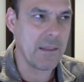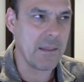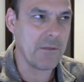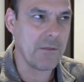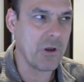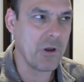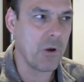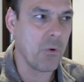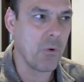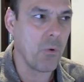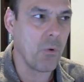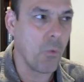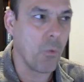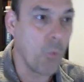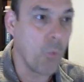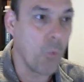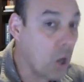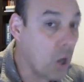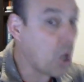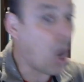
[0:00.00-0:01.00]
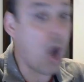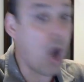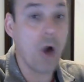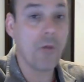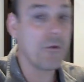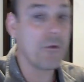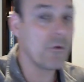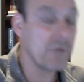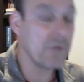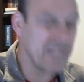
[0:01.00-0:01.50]
you know, what all
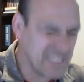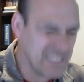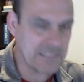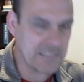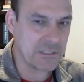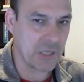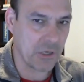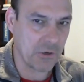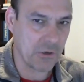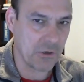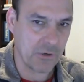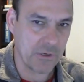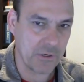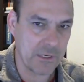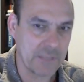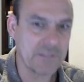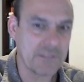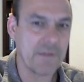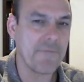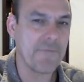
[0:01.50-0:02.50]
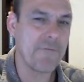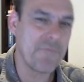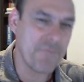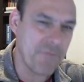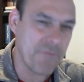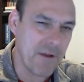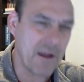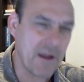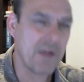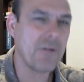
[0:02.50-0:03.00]
there is to learn. It's a
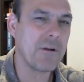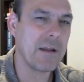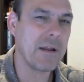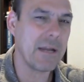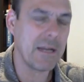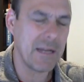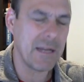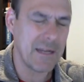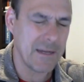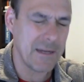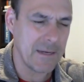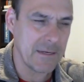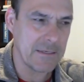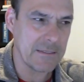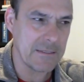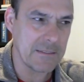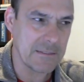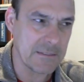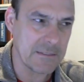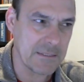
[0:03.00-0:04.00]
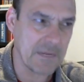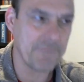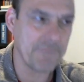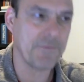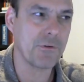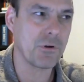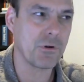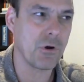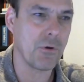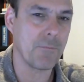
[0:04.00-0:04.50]
very
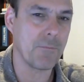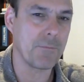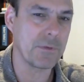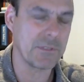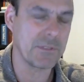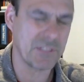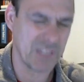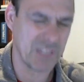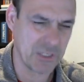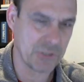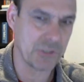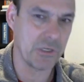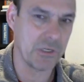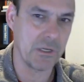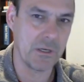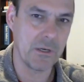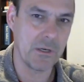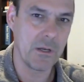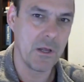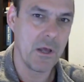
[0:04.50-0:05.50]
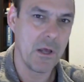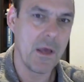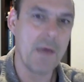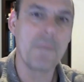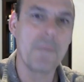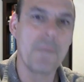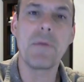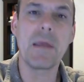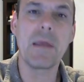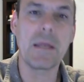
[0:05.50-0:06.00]
difficult position
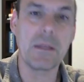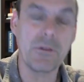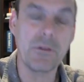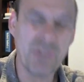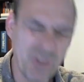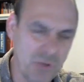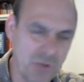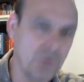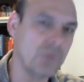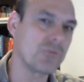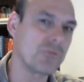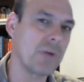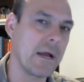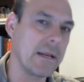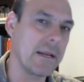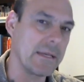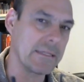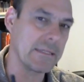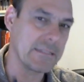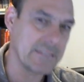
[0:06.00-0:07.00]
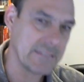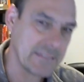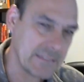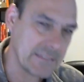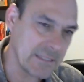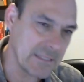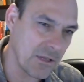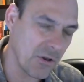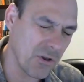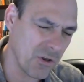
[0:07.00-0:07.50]
being new, trying to
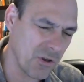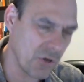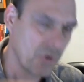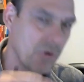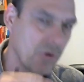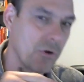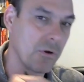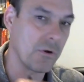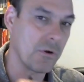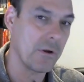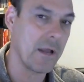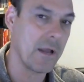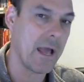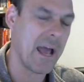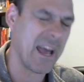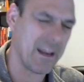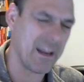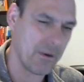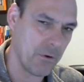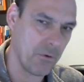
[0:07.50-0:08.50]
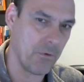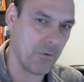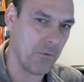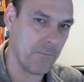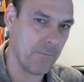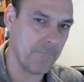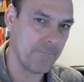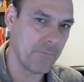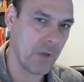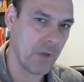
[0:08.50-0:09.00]
learn at home,
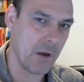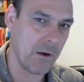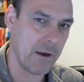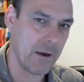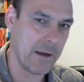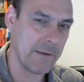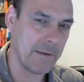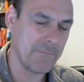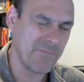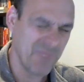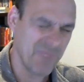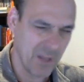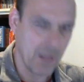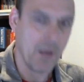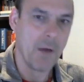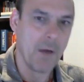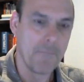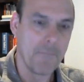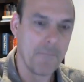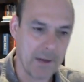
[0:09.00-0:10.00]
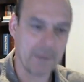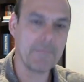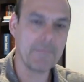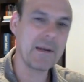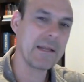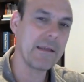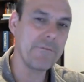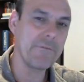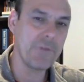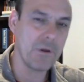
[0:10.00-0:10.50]
all right? But I'm
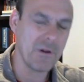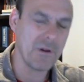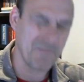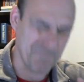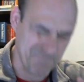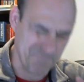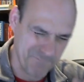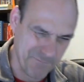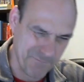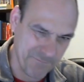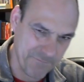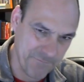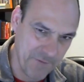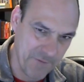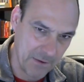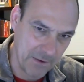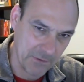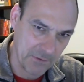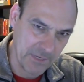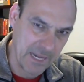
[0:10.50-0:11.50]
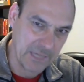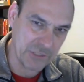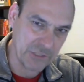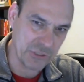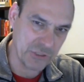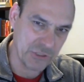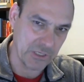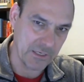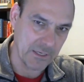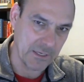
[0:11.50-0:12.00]
going to give you a
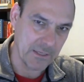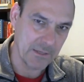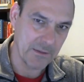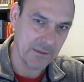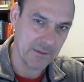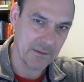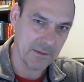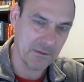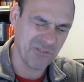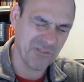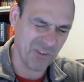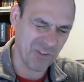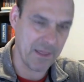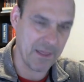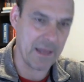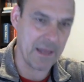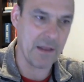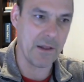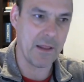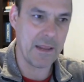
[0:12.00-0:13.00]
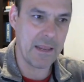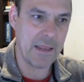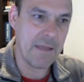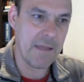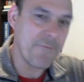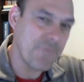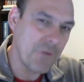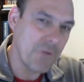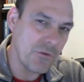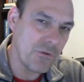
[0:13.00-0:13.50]
foundation so that
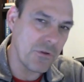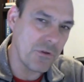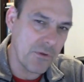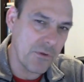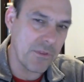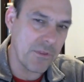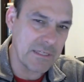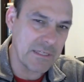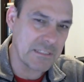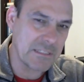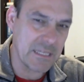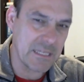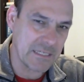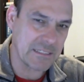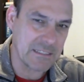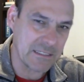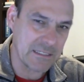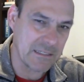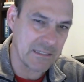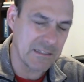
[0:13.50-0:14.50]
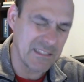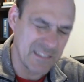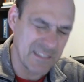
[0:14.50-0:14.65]
if you do these six